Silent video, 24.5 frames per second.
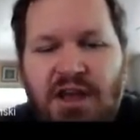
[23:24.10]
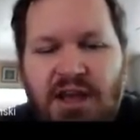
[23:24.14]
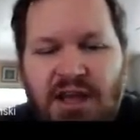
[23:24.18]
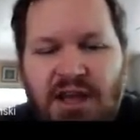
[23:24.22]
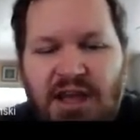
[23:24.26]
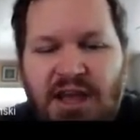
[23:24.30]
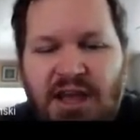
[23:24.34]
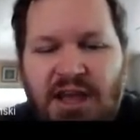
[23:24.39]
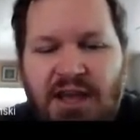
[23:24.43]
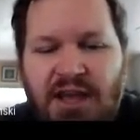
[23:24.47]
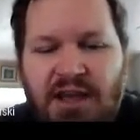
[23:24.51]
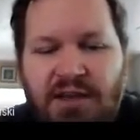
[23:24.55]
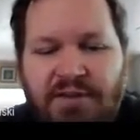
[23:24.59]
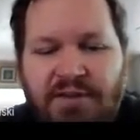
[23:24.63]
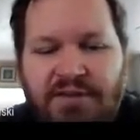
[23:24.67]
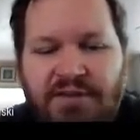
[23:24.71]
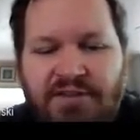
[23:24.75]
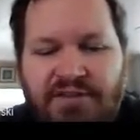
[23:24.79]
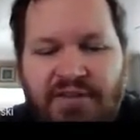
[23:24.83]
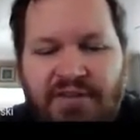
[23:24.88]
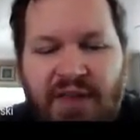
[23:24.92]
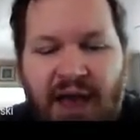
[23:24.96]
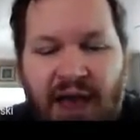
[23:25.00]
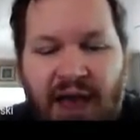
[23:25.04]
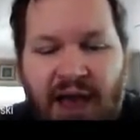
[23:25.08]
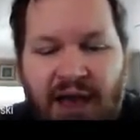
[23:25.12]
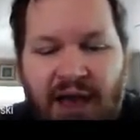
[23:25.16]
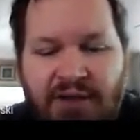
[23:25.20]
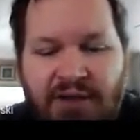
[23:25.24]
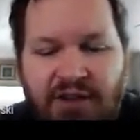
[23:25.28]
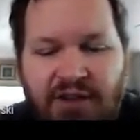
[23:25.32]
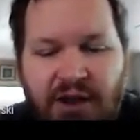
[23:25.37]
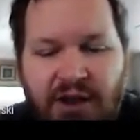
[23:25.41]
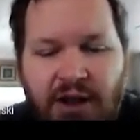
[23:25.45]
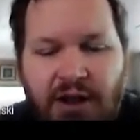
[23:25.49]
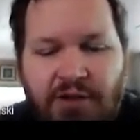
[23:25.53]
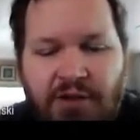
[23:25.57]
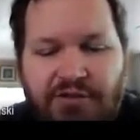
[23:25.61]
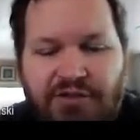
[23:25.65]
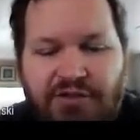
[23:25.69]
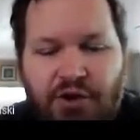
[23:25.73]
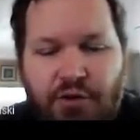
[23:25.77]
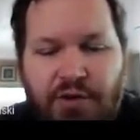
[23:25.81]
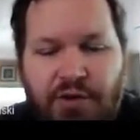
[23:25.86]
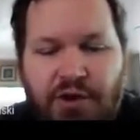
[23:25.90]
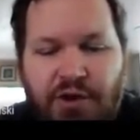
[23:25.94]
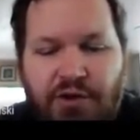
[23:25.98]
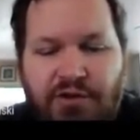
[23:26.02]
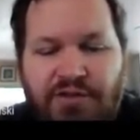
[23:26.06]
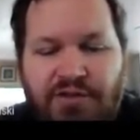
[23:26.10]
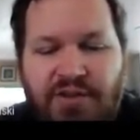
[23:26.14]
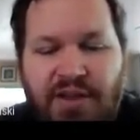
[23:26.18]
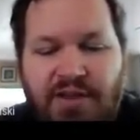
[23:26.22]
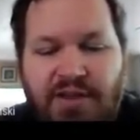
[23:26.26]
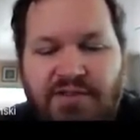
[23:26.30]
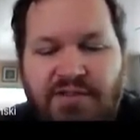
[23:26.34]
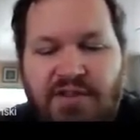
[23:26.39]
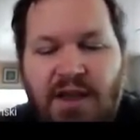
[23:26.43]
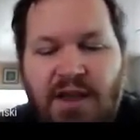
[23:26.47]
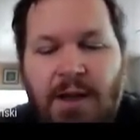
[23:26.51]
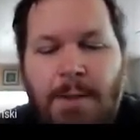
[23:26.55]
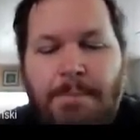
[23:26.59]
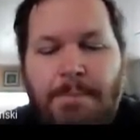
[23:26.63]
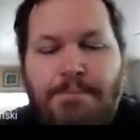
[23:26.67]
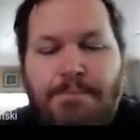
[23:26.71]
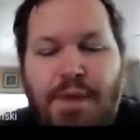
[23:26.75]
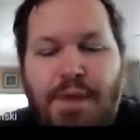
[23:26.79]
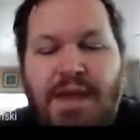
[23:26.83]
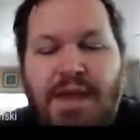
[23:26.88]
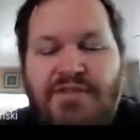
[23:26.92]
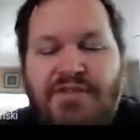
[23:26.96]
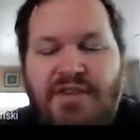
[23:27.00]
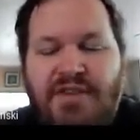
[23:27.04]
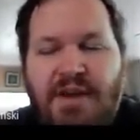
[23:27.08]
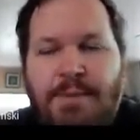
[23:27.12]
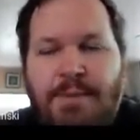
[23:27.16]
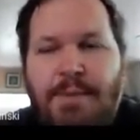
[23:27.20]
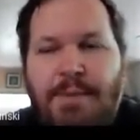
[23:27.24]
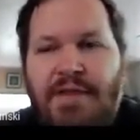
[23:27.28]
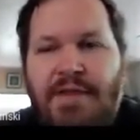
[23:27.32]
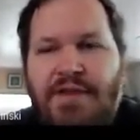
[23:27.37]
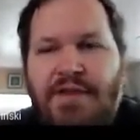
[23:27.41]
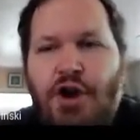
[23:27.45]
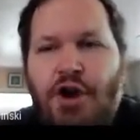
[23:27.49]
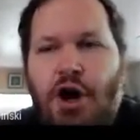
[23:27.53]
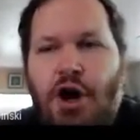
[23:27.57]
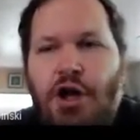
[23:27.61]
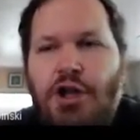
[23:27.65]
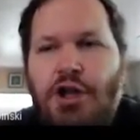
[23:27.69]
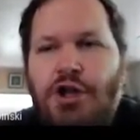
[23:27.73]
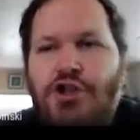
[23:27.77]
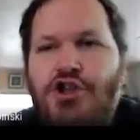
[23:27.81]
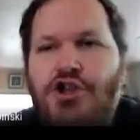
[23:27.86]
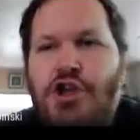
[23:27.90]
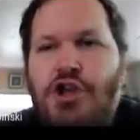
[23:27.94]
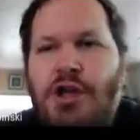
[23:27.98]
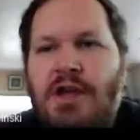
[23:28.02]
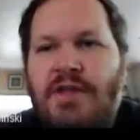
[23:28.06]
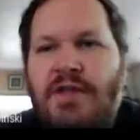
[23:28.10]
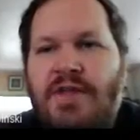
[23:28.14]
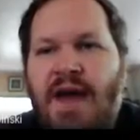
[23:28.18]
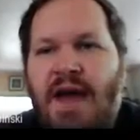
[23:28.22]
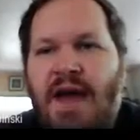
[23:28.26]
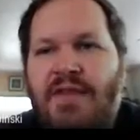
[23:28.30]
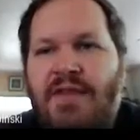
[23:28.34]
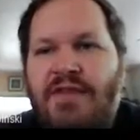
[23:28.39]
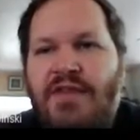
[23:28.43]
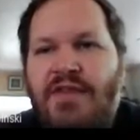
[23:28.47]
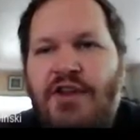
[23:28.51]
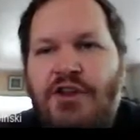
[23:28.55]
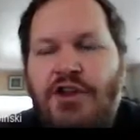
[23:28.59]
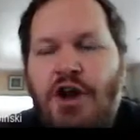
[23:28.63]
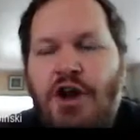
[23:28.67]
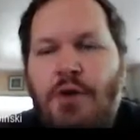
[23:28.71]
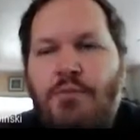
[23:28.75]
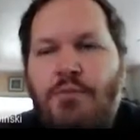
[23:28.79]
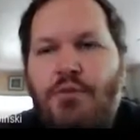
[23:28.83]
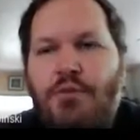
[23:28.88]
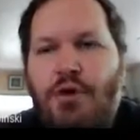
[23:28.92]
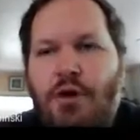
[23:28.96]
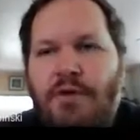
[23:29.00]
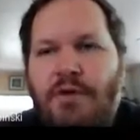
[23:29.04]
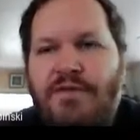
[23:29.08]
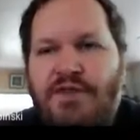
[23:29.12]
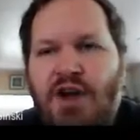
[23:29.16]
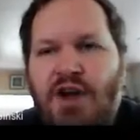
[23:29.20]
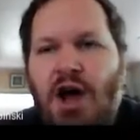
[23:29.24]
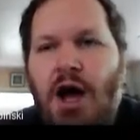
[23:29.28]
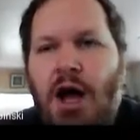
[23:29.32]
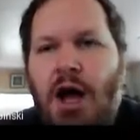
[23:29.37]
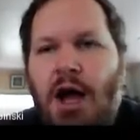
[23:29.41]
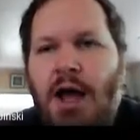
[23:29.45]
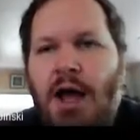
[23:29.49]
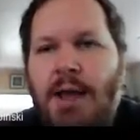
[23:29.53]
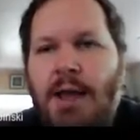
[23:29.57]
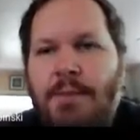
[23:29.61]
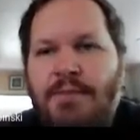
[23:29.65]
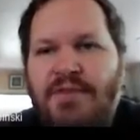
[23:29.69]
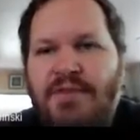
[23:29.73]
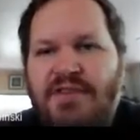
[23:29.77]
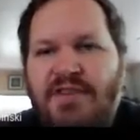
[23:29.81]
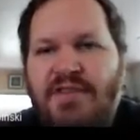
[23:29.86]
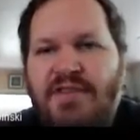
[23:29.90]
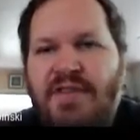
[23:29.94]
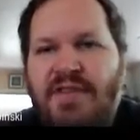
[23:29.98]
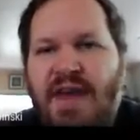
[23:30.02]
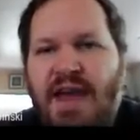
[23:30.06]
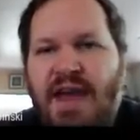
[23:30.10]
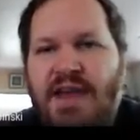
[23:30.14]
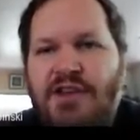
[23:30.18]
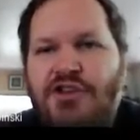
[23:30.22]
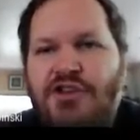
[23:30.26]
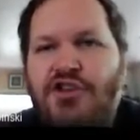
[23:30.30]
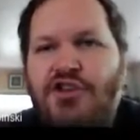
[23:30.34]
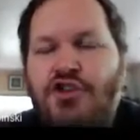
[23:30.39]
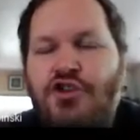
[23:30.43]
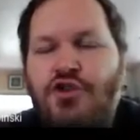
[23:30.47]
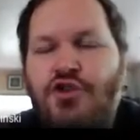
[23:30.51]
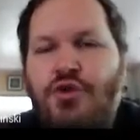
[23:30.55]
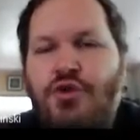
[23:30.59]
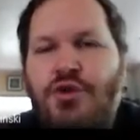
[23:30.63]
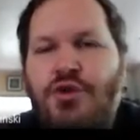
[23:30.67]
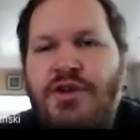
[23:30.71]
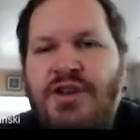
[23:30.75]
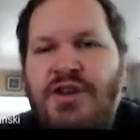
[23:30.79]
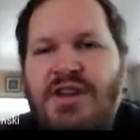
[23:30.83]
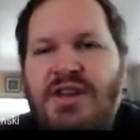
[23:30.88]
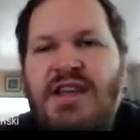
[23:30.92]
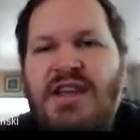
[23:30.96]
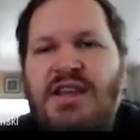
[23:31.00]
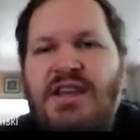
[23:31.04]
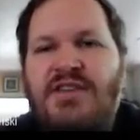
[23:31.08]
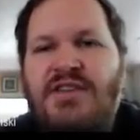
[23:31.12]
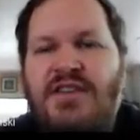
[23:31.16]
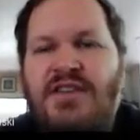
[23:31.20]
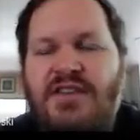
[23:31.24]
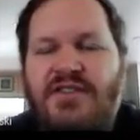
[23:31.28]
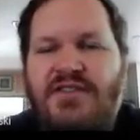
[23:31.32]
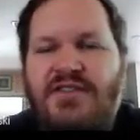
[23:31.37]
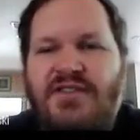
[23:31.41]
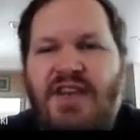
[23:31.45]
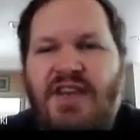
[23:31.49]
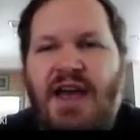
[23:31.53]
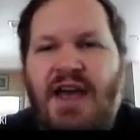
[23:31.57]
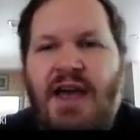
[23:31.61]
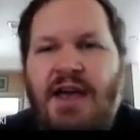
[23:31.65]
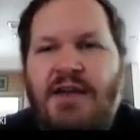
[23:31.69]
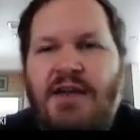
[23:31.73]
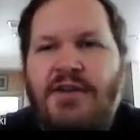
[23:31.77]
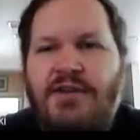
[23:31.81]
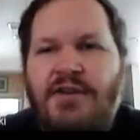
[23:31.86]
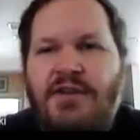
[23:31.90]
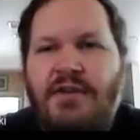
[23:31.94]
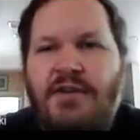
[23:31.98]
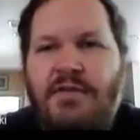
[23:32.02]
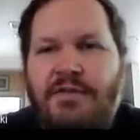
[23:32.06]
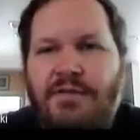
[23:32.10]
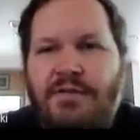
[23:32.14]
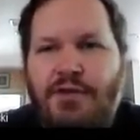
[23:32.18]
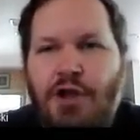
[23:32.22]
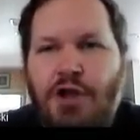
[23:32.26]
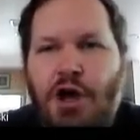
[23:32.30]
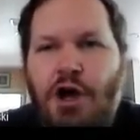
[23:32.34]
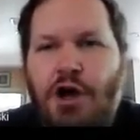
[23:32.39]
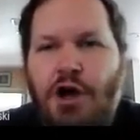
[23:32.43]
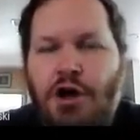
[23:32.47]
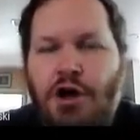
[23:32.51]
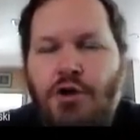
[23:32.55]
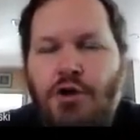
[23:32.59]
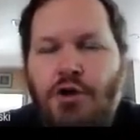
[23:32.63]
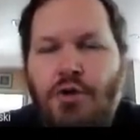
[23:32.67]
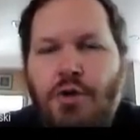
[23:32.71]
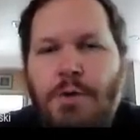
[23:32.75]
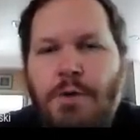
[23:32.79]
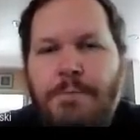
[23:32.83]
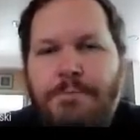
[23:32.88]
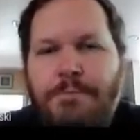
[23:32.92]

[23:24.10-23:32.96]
is that, so there's this basic methodology that the number of times that you need to send flow,